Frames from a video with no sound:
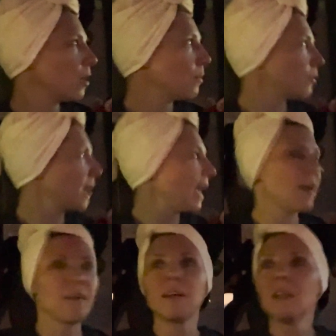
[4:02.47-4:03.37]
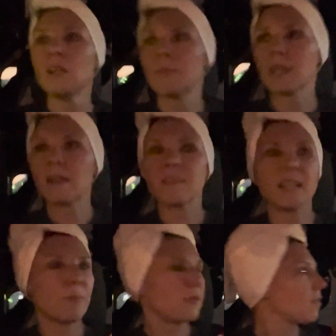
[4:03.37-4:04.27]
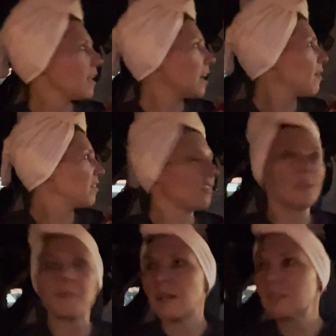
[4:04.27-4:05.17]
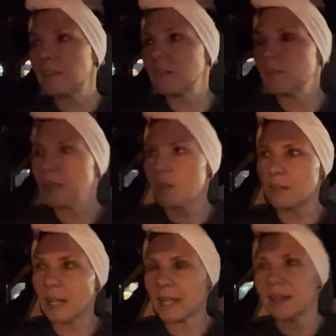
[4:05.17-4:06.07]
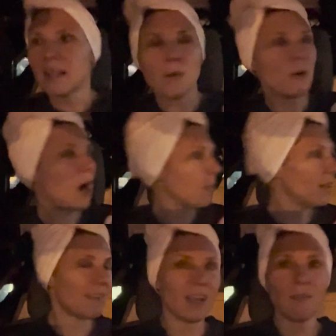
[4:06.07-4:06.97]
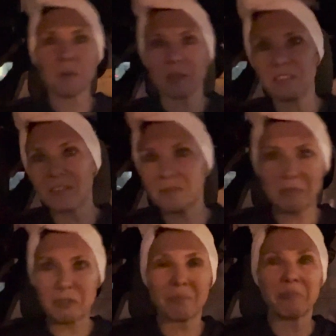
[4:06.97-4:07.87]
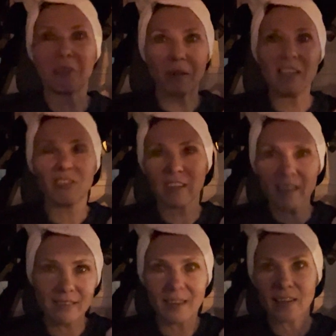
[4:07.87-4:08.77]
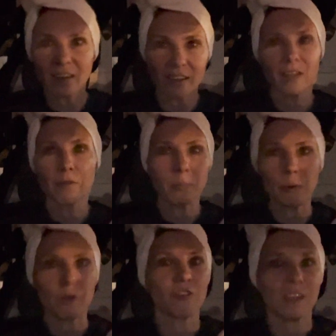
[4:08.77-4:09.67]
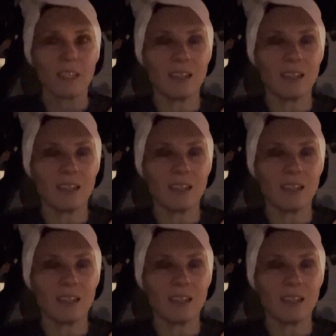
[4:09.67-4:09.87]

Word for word: No one will care because neighbors will think, oh, it's someone else's vehicle. Like apartments, everyone's doing shit, so they're not going to report shit.